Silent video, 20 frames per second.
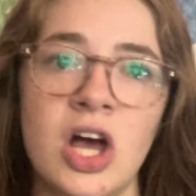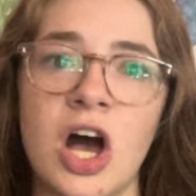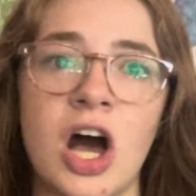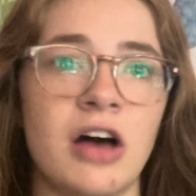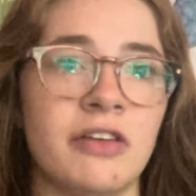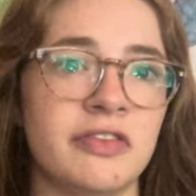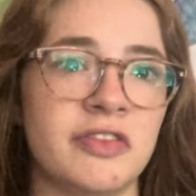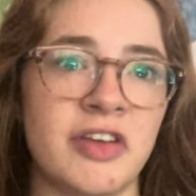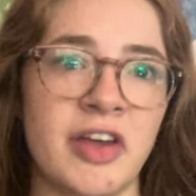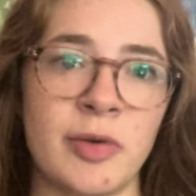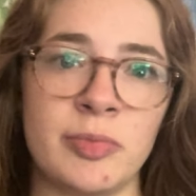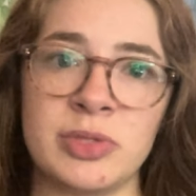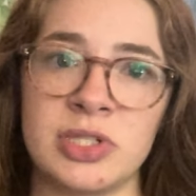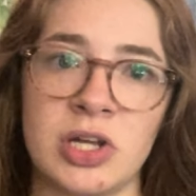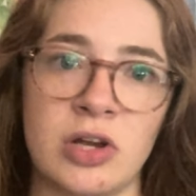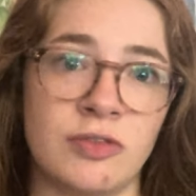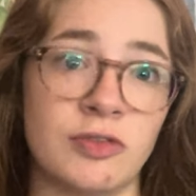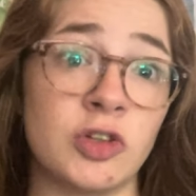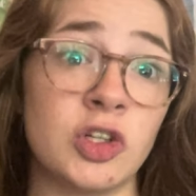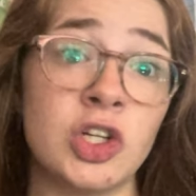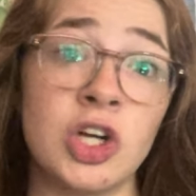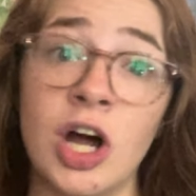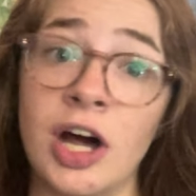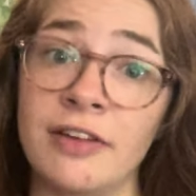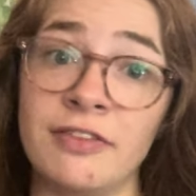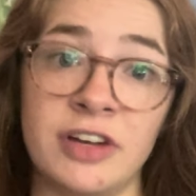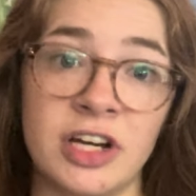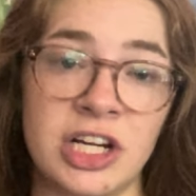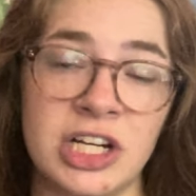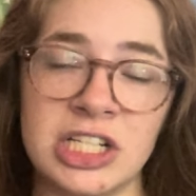off of Amazon for
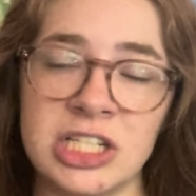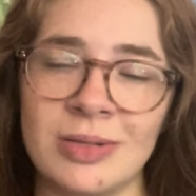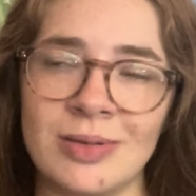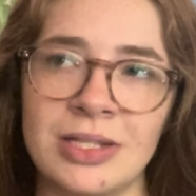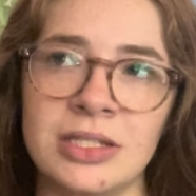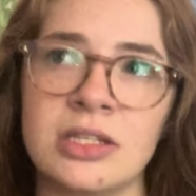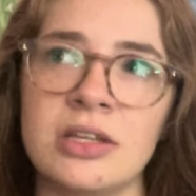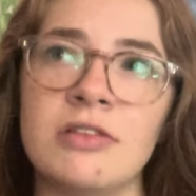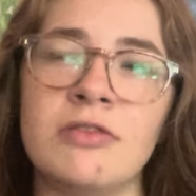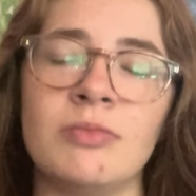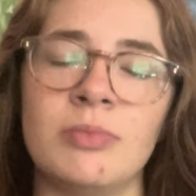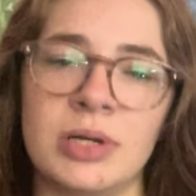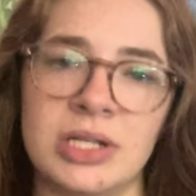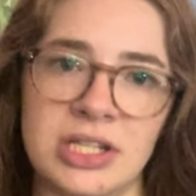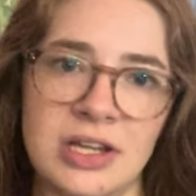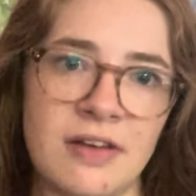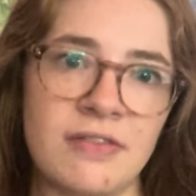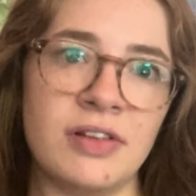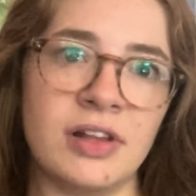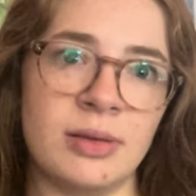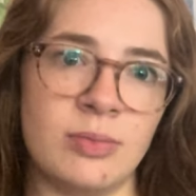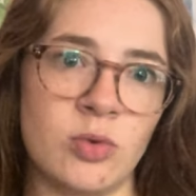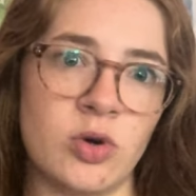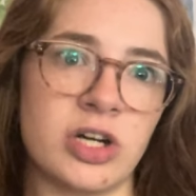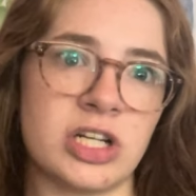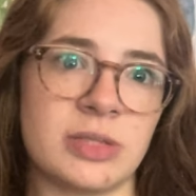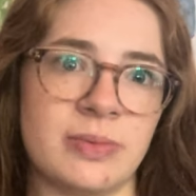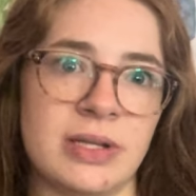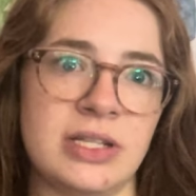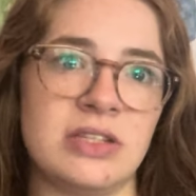not very expensive, but definitely more
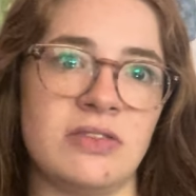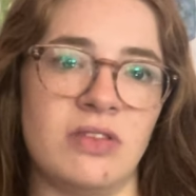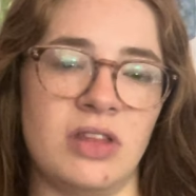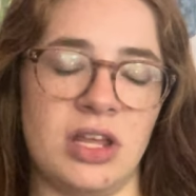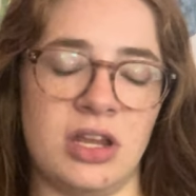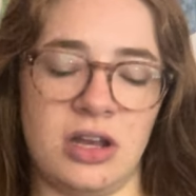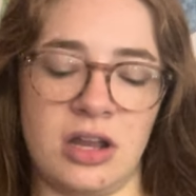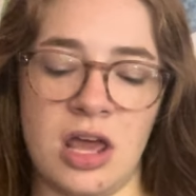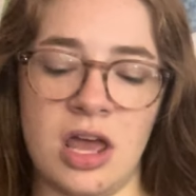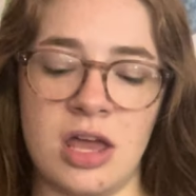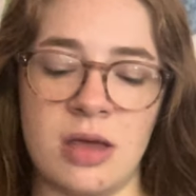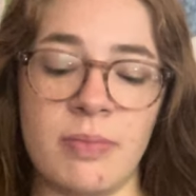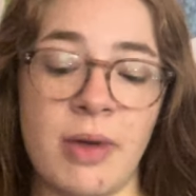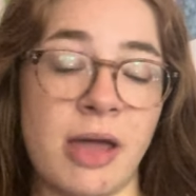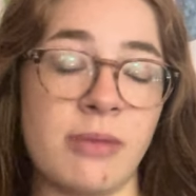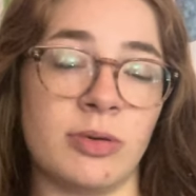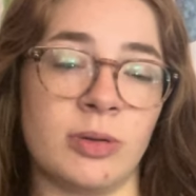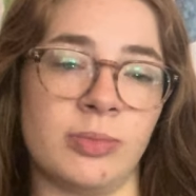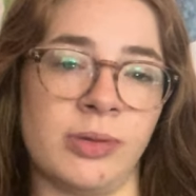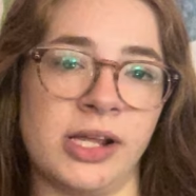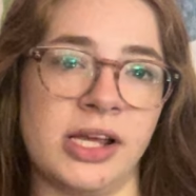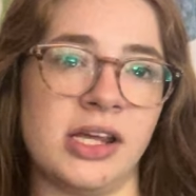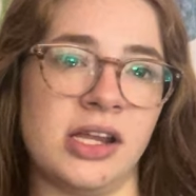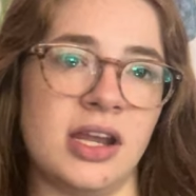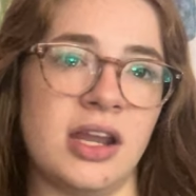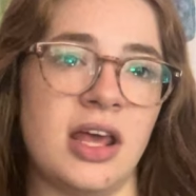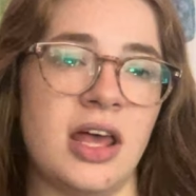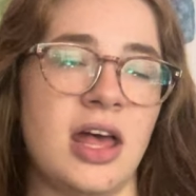expensive than a paper plate.